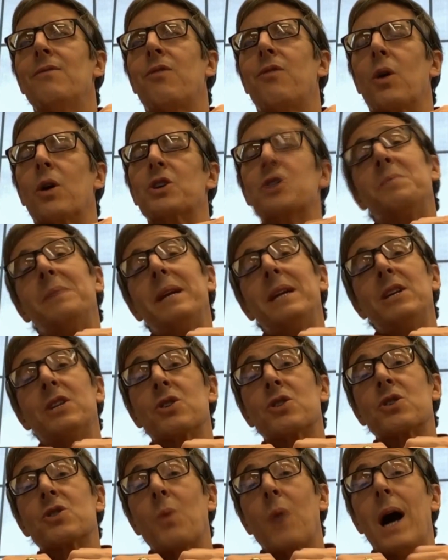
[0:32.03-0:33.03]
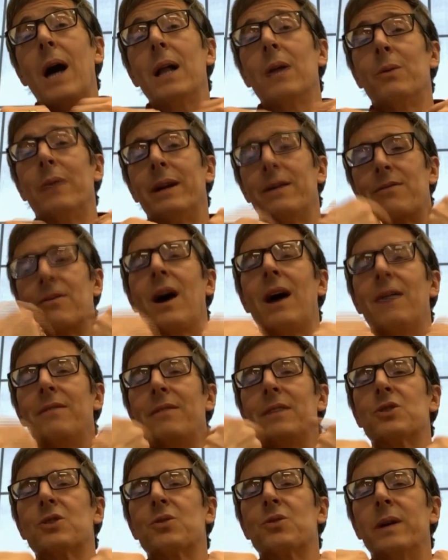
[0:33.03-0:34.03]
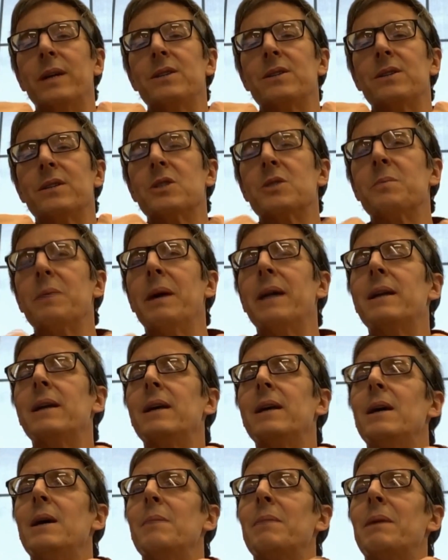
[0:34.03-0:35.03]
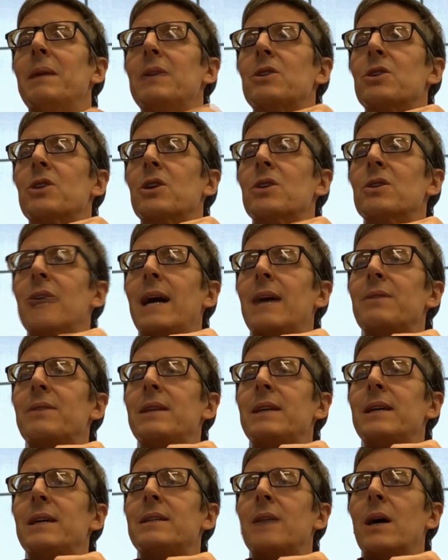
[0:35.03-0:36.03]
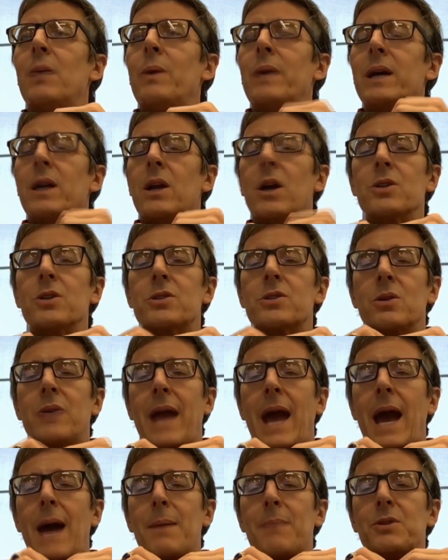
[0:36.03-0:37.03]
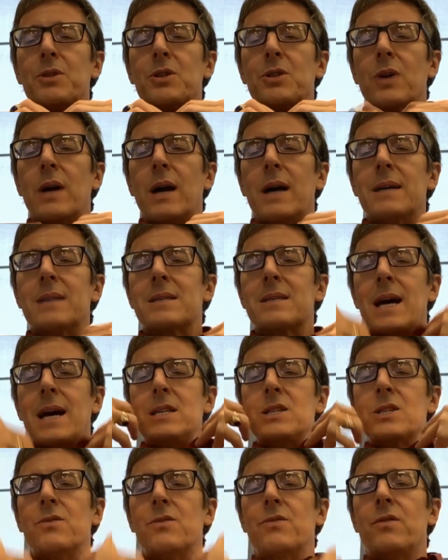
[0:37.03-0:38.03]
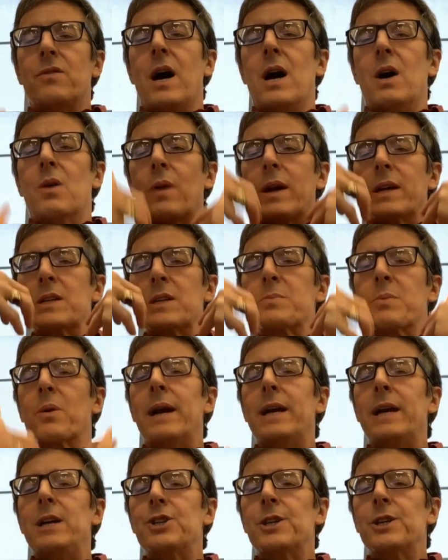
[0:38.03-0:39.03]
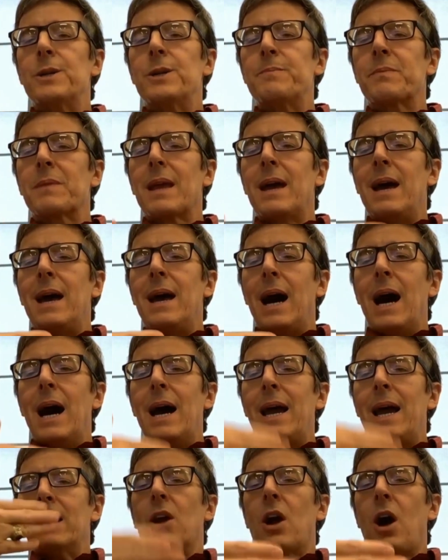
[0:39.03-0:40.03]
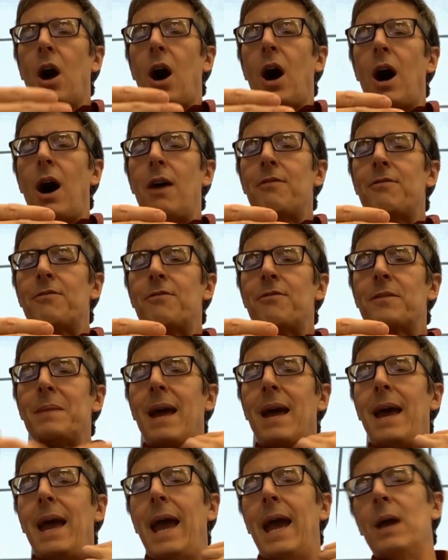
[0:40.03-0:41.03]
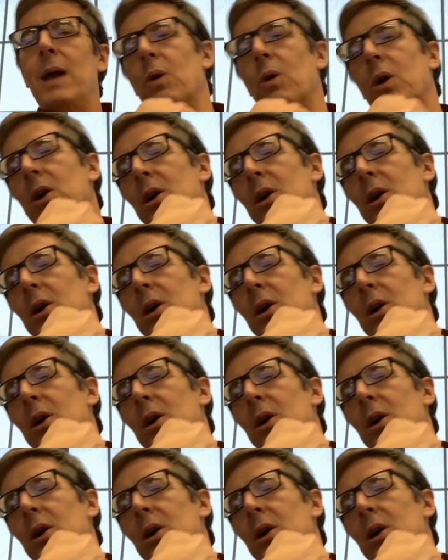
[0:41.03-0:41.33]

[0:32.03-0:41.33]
Dr. John Rogers showed us his invention himself. But it turns out that uh, we can also capture uh, signs of uh, respiration uh, and cough, and we're